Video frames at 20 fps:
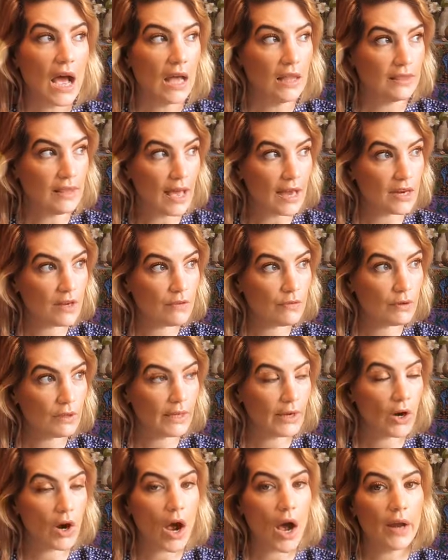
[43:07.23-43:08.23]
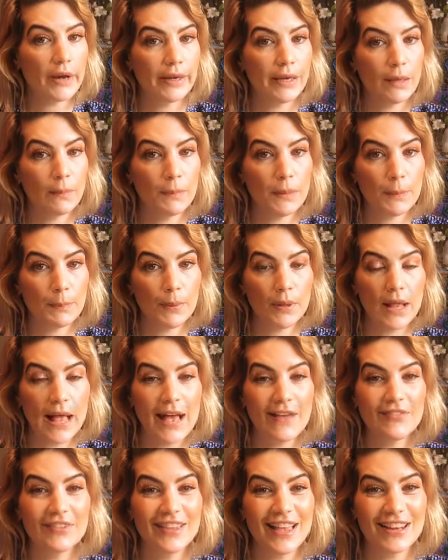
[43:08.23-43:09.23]
a lot of clairaudient people
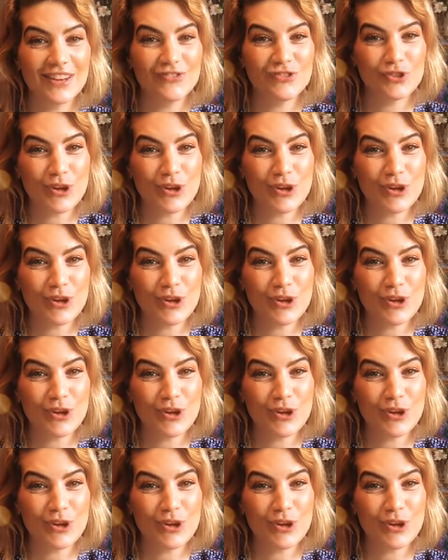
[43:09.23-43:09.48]
have a lot of